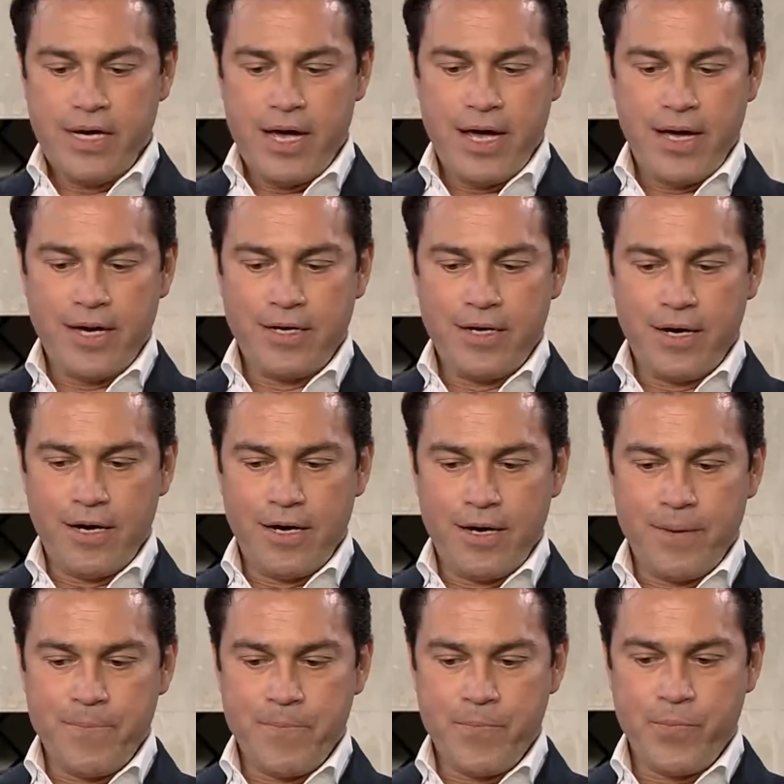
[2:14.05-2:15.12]
And
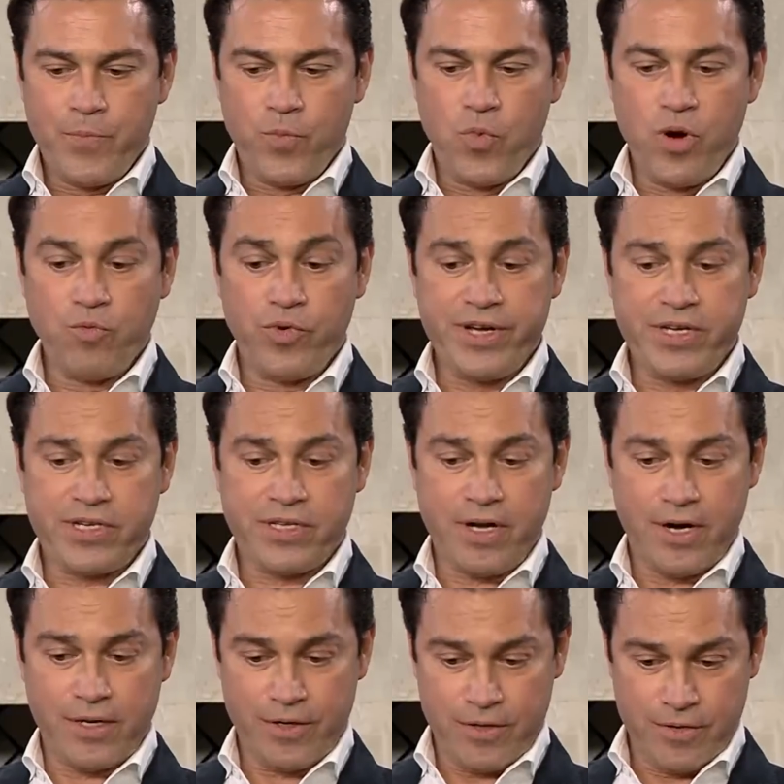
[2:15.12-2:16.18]
um, when we
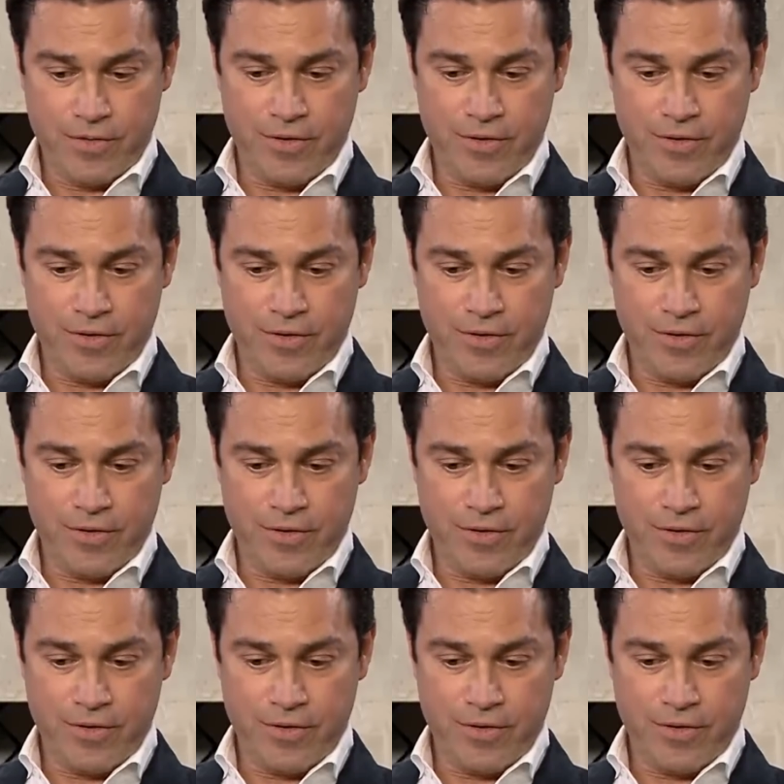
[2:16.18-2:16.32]
started,